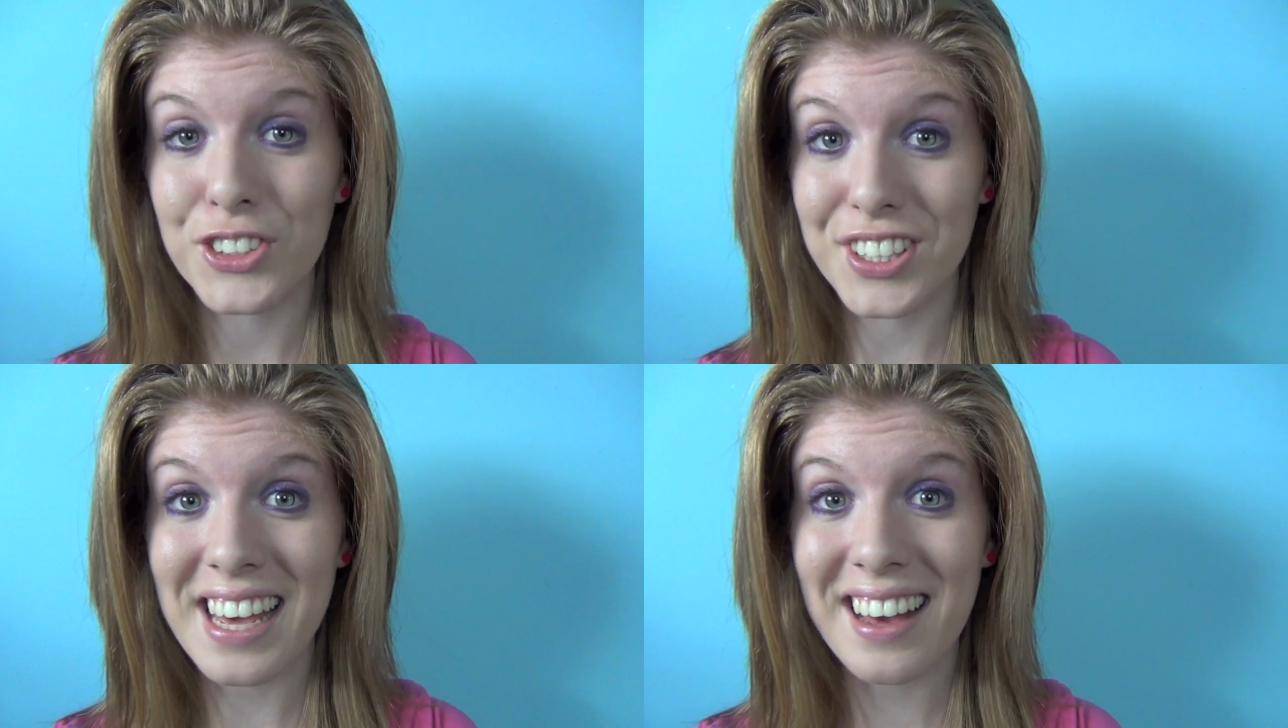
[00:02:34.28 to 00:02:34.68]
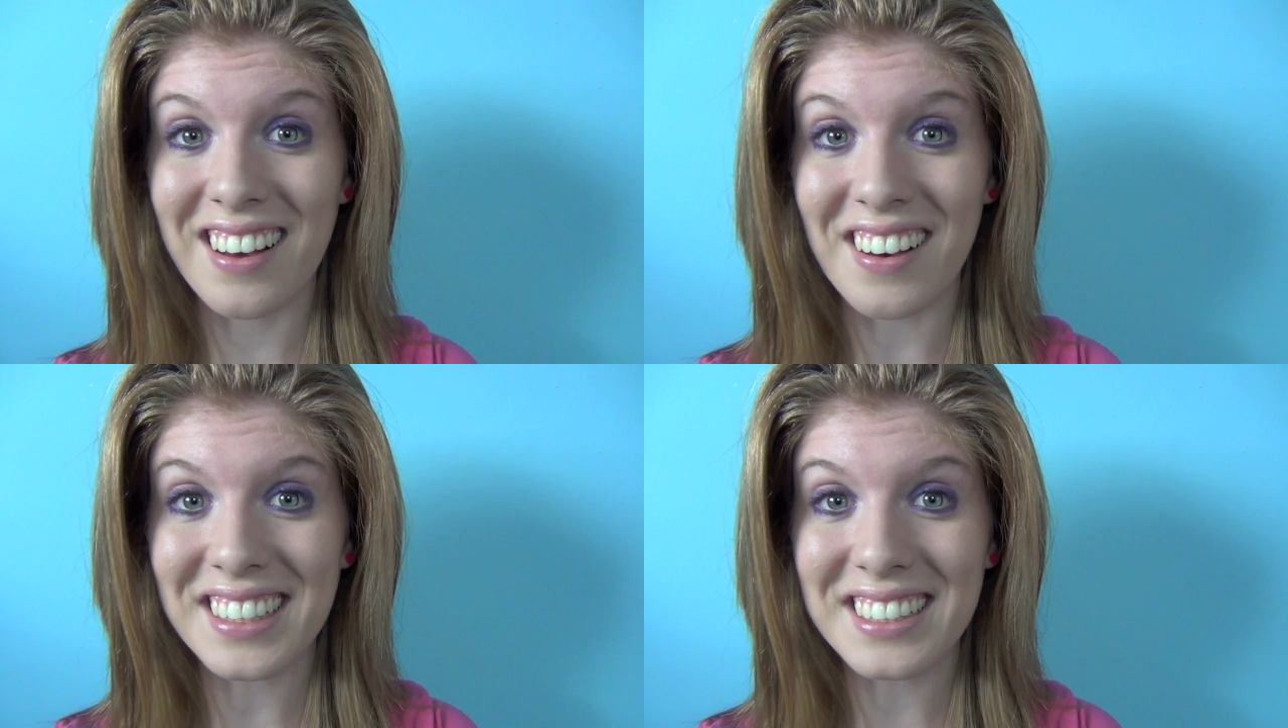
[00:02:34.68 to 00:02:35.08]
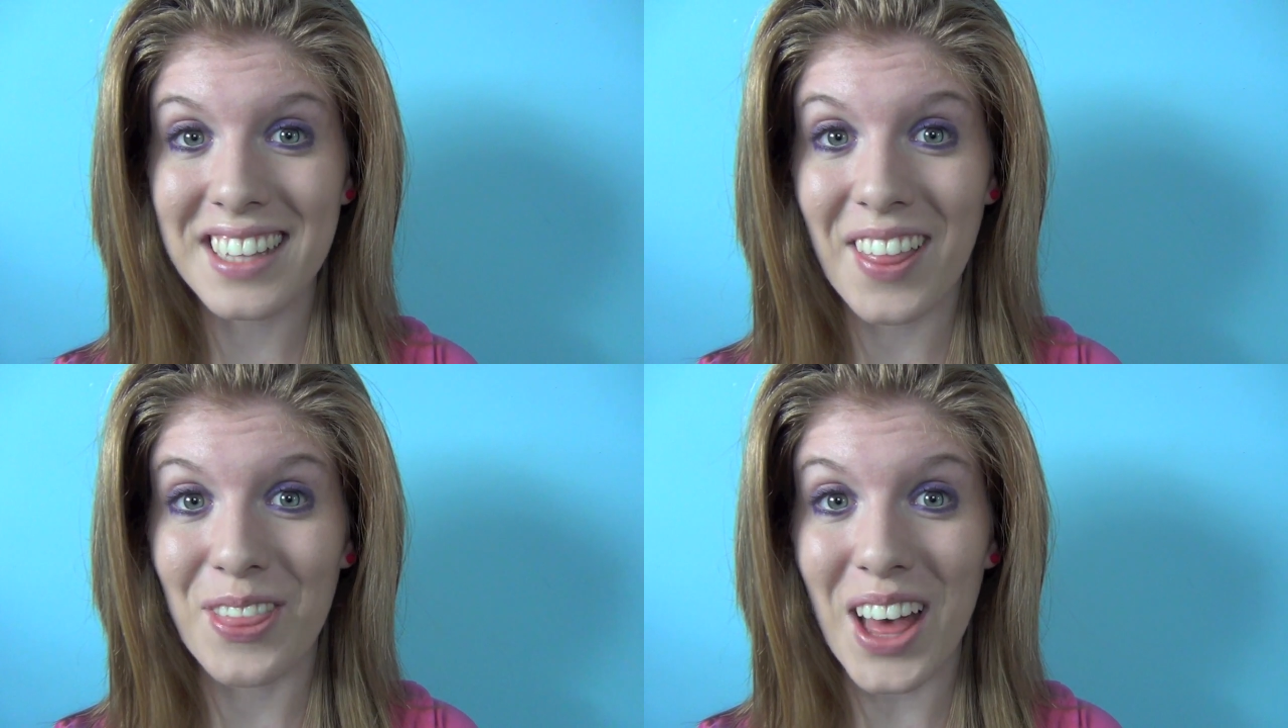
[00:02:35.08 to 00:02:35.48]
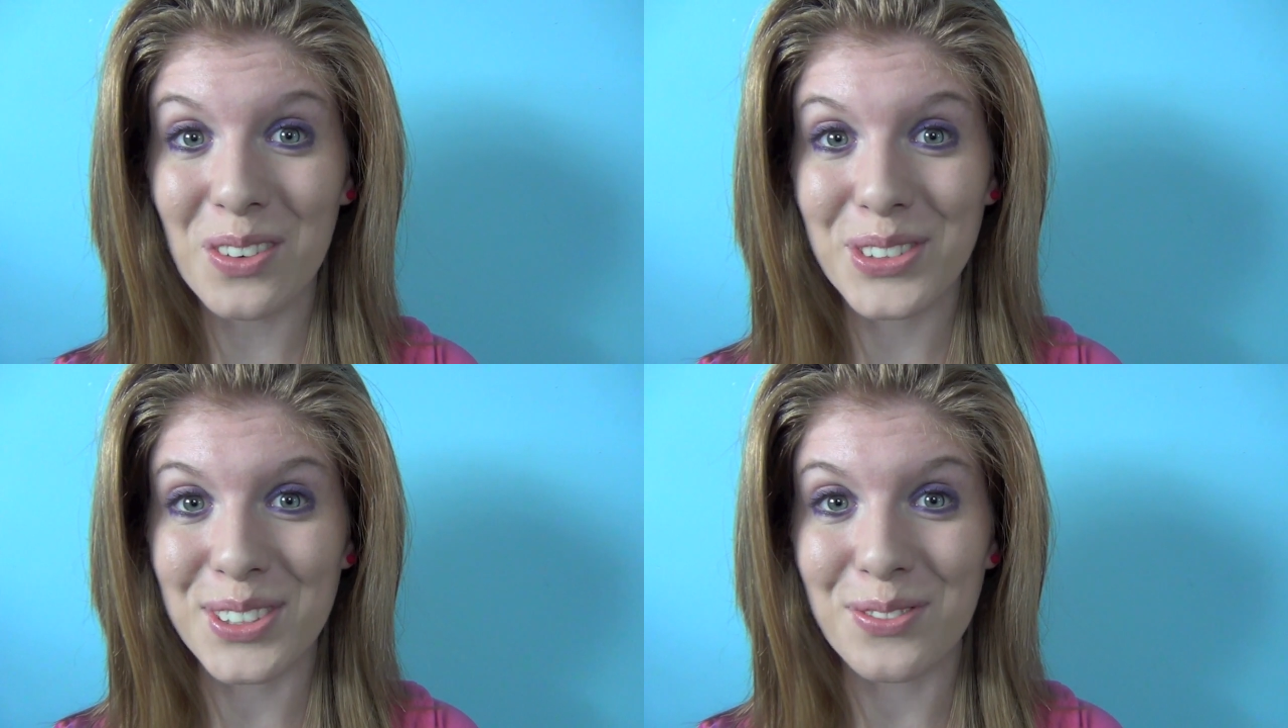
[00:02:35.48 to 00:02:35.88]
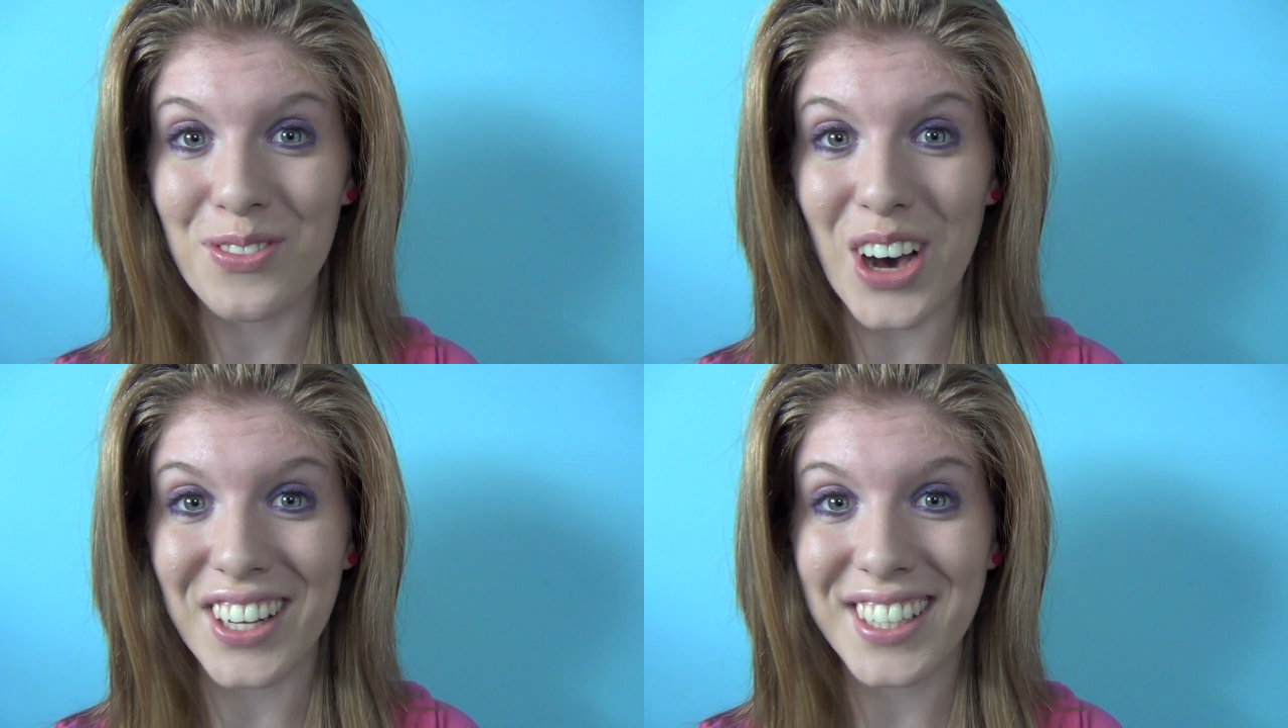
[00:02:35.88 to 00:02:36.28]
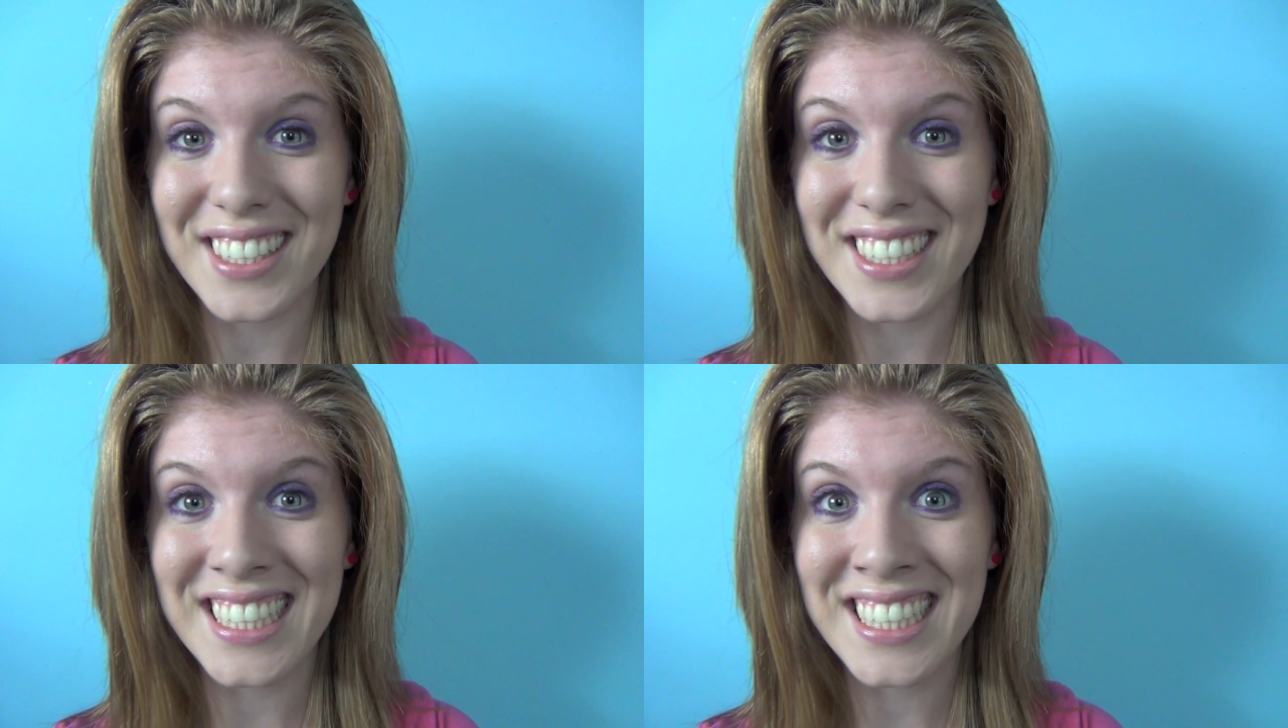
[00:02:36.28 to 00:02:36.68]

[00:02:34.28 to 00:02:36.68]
So yeah, guys, that was fun.